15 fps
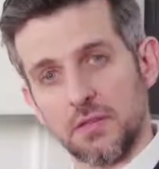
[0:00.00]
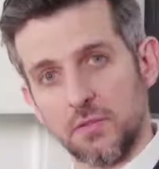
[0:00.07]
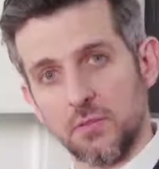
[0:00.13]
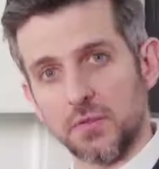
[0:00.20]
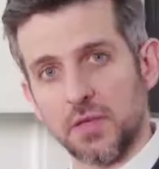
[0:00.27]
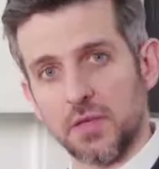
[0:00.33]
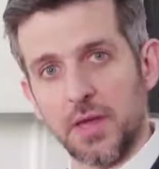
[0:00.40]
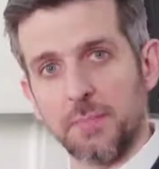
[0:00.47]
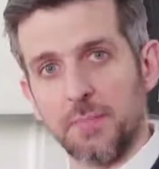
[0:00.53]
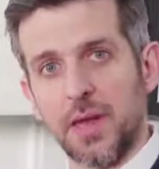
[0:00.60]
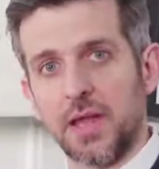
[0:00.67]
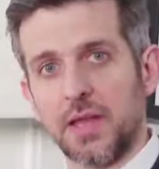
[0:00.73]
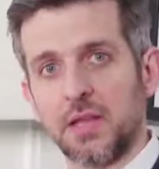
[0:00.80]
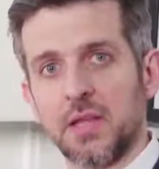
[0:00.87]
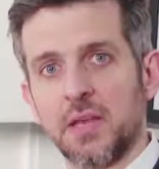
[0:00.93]
also that
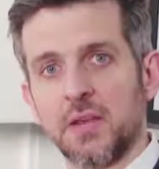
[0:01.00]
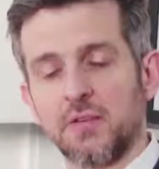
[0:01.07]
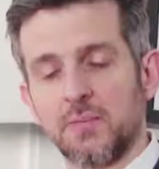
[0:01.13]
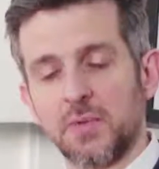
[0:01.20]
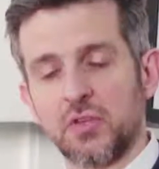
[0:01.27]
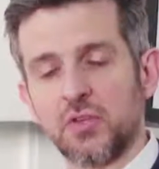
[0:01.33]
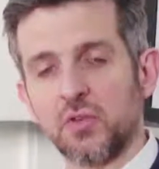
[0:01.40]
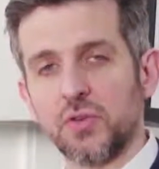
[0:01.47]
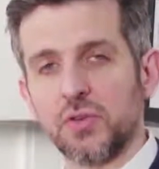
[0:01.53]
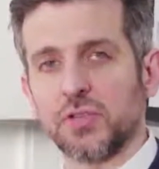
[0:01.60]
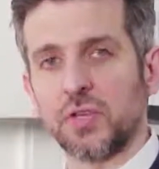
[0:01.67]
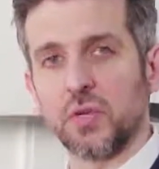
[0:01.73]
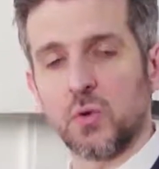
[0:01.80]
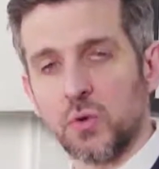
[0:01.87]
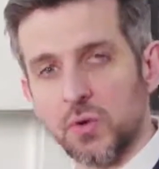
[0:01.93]
pain from those joints
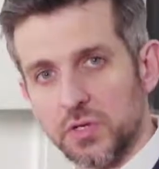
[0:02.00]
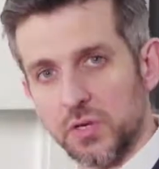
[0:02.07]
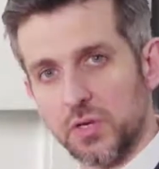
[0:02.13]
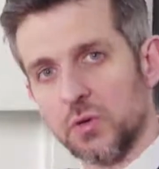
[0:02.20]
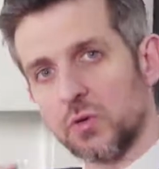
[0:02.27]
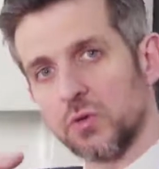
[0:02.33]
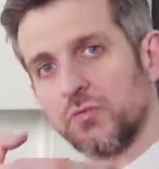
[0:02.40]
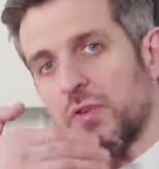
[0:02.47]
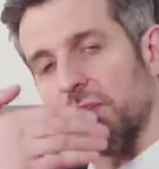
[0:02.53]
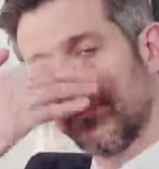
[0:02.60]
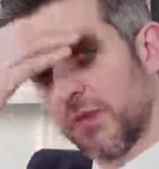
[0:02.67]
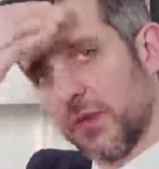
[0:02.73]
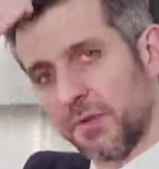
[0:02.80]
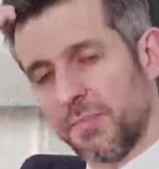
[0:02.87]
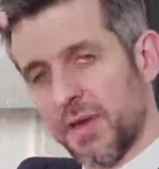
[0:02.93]
can also cause
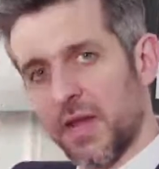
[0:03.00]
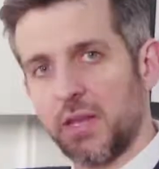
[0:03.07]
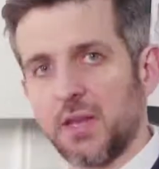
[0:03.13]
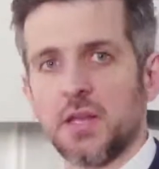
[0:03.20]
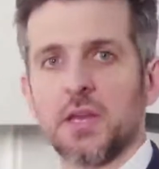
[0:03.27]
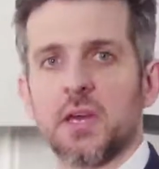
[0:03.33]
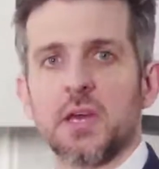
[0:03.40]
referred pain